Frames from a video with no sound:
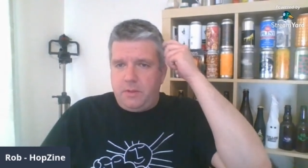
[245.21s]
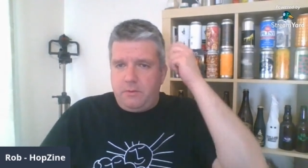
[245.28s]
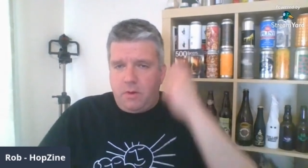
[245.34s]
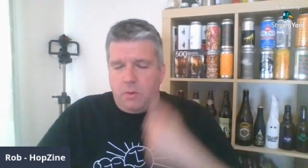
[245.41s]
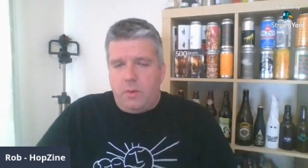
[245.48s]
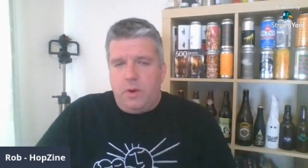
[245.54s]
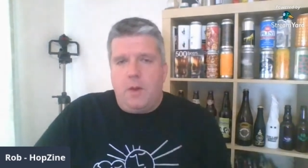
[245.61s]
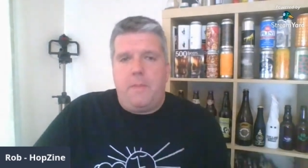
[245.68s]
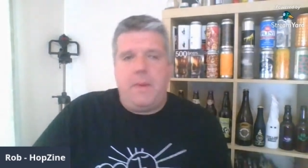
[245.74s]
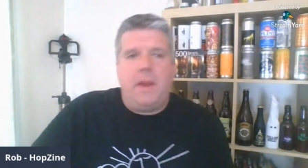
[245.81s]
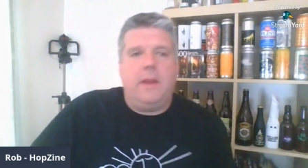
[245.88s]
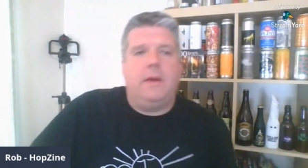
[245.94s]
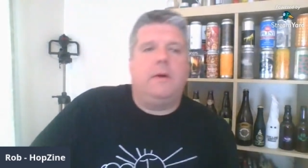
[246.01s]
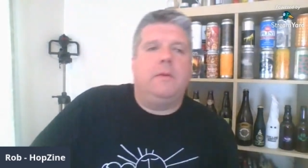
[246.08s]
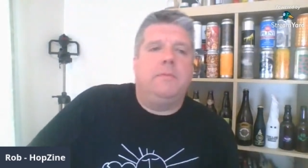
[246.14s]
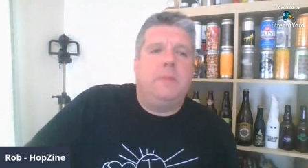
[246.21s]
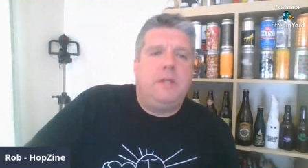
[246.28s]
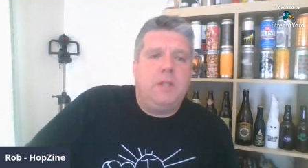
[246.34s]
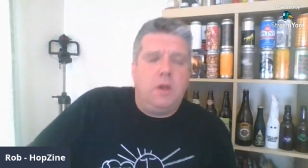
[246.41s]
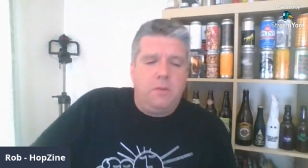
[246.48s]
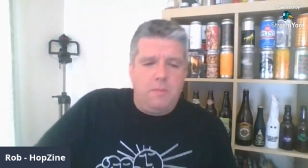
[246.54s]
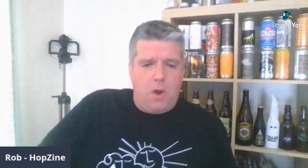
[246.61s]
the wrong one up, Anna. On
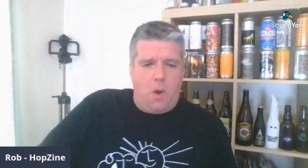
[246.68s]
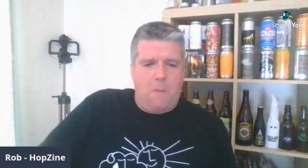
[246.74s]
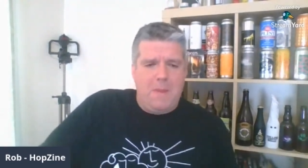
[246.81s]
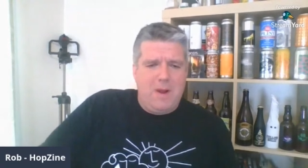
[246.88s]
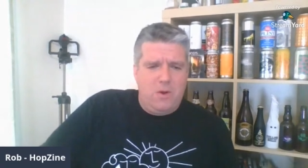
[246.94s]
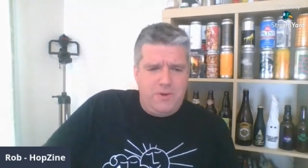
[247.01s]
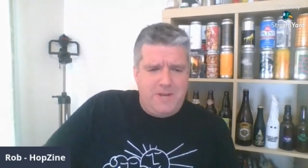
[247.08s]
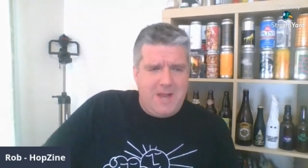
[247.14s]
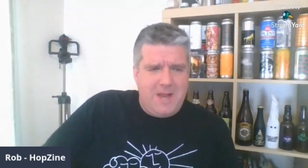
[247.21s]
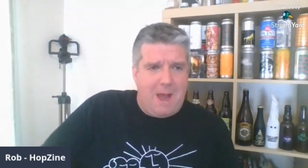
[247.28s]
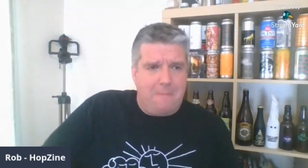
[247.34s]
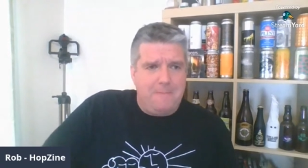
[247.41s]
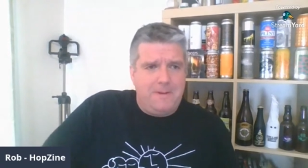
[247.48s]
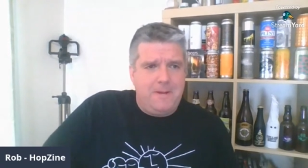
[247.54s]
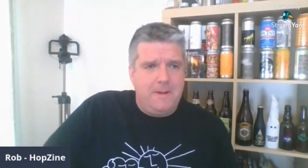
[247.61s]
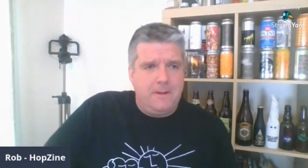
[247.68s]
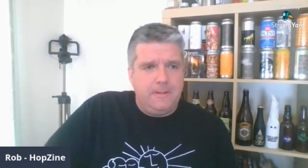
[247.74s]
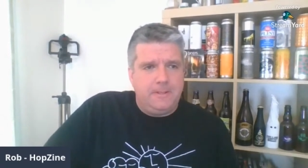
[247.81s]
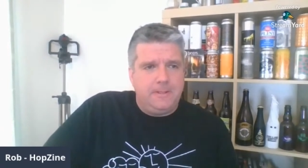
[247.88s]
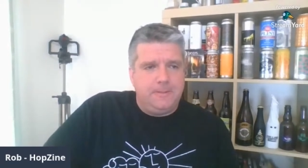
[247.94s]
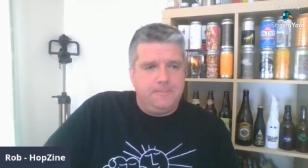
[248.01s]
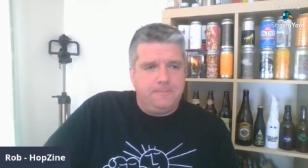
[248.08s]
my untapped.
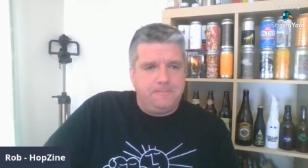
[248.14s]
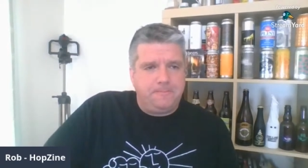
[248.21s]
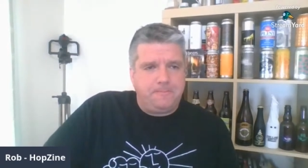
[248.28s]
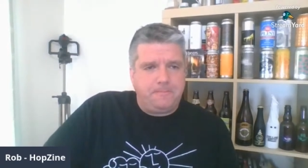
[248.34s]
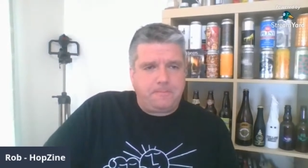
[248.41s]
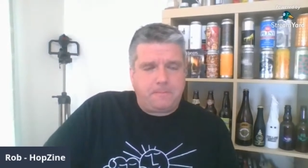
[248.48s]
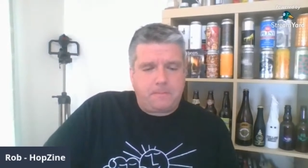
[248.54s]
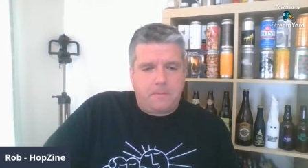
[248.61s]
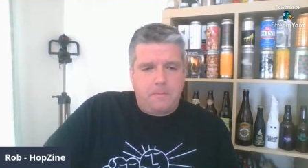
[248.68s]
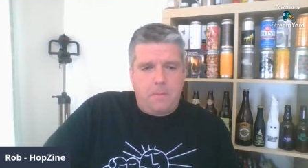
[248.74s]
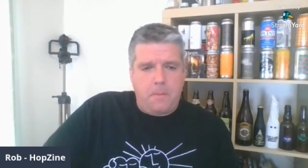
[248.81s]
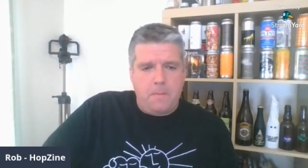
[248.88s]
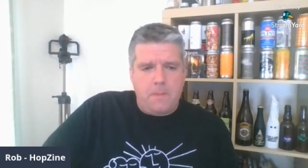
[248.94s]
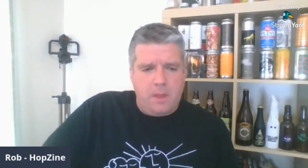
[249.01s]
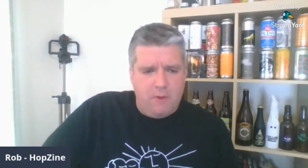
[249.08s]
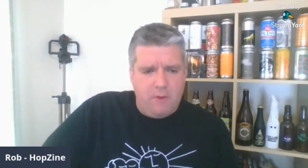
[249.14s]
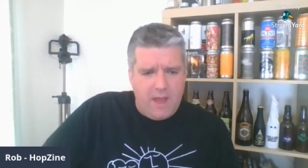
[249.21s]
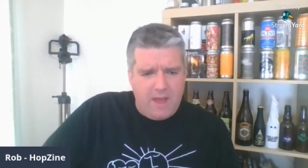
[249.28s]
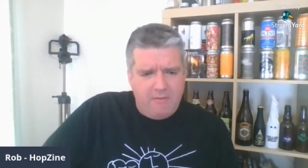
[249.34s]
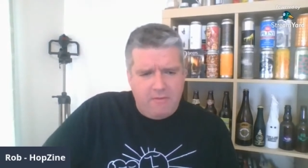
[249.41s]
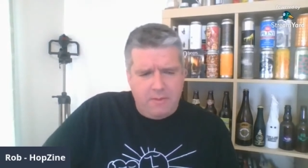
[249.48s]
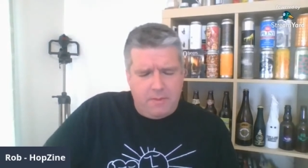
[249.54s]

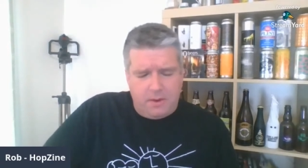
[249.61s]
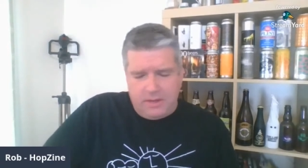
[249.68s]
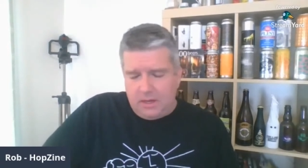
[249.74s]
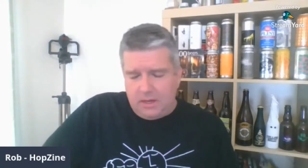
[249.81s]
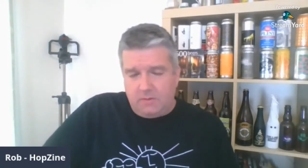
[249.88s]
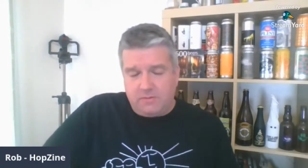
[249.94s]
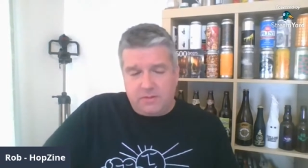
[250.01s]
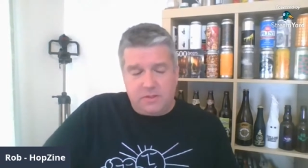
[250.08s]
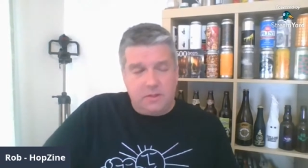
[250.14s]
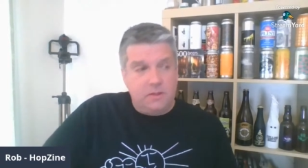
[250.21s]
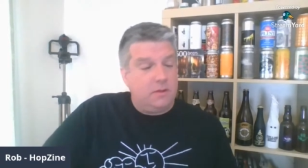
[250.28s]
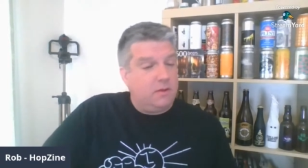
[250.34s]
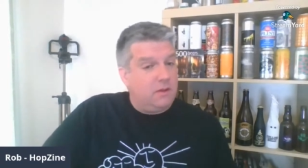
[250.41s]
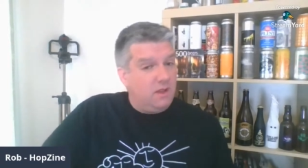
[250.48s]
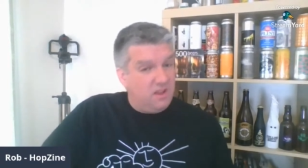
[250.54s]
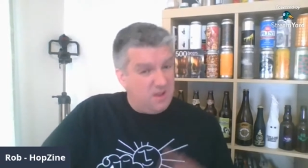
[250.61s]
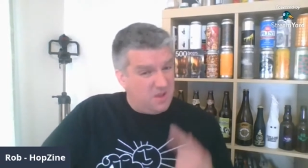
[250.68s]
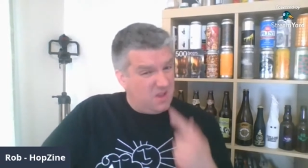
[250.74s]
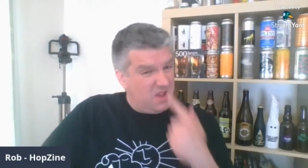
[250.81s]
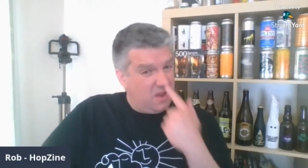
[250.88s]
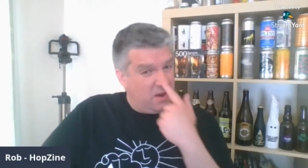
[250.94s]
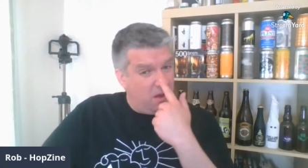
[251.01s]
Right, everybody loves
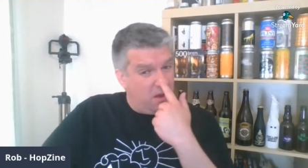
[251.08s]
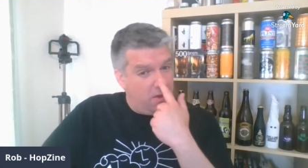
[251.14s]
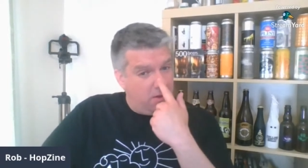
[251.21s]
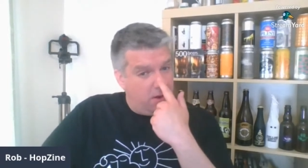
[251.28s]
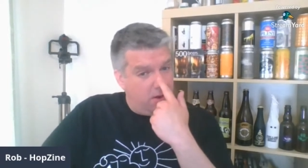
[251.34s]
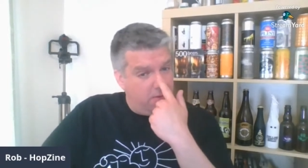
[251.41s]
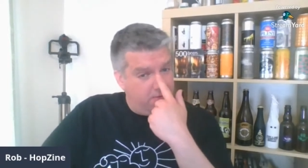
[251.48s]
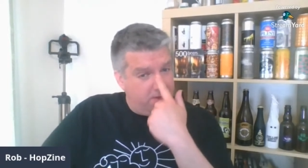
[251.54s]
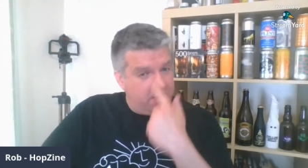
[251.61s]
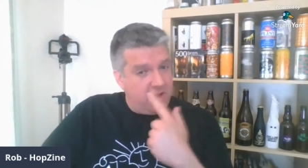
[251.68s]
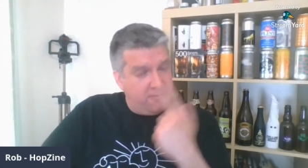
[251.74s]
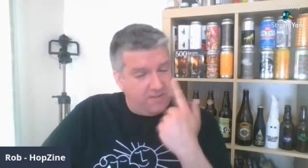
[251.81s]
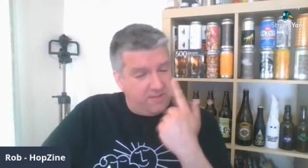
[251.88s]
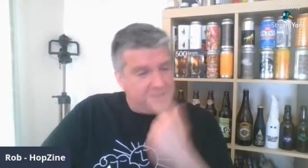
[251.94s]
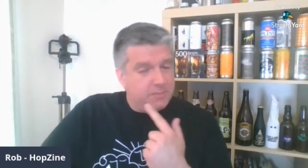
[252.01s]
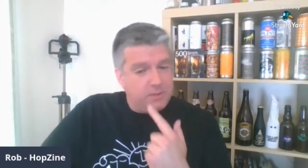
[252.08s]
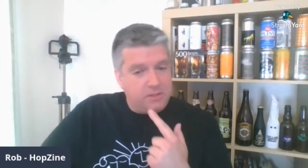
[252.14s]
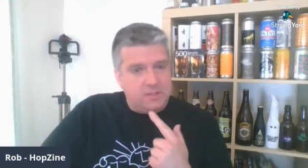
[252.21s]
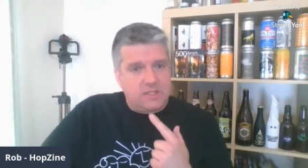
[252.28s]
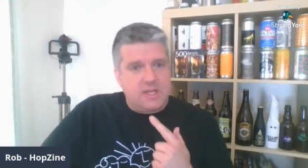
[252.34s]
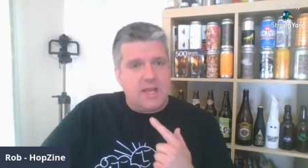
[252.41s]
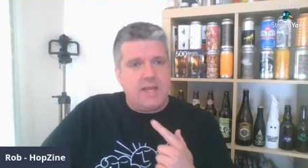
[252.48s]
a visible
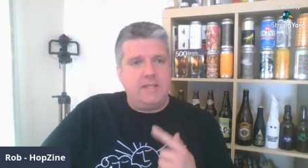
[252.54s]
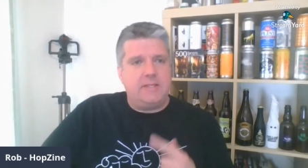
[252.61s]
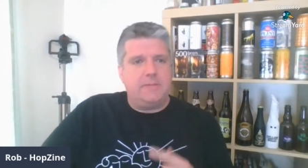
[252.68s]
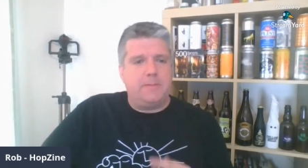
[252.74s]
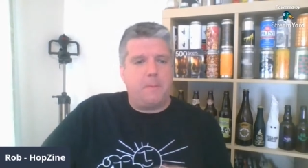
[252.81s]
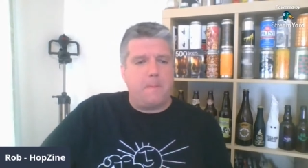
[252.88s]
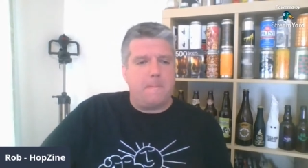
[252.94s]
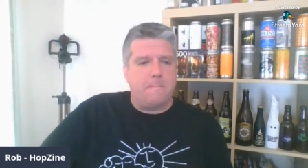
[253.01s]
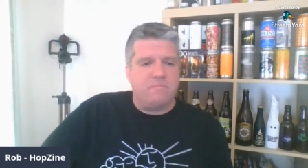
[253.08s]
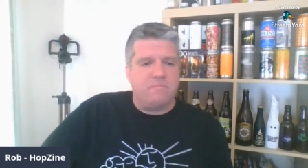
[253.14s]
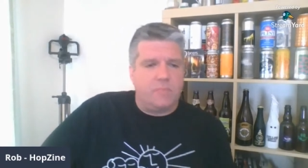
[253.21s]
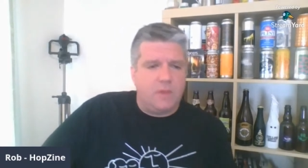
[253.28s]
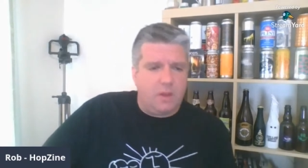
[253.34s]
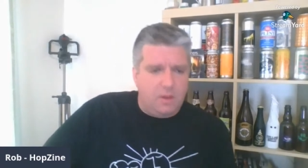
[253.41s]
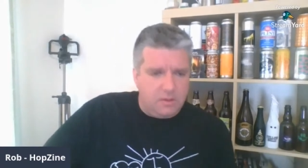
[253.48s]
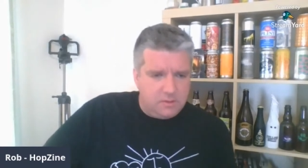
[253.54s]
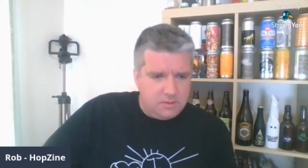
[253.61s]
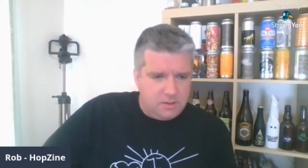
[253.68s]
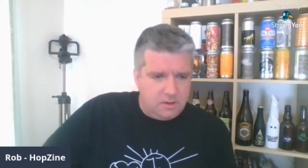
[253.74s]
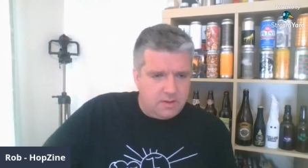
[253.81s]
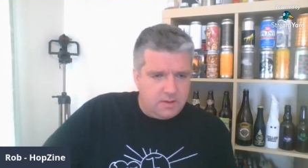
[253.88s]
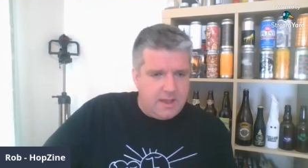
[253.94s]
sneeze on
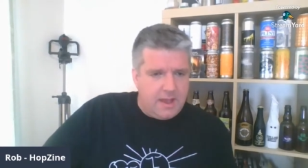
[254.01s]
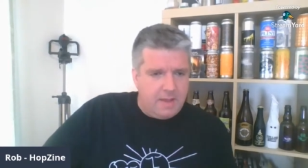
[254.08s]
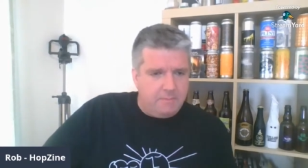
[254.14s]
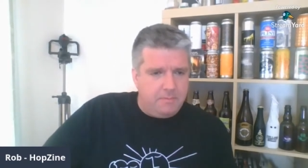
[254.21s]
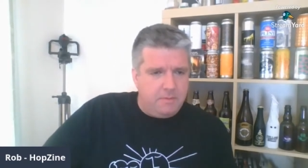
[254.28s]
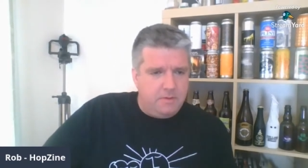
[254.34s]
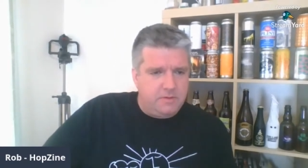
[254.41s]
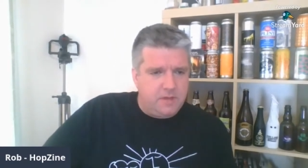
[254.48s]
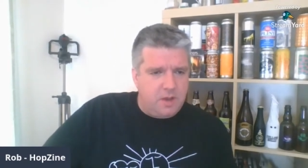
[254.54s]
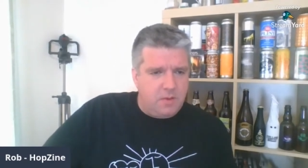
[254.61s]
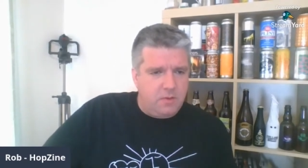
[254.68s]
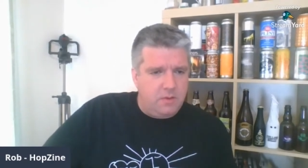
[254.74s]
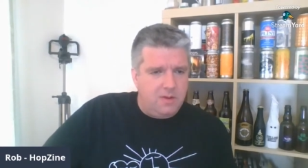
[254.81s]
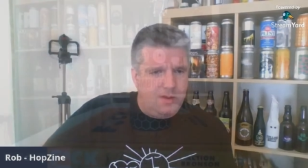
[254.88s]
cam. So.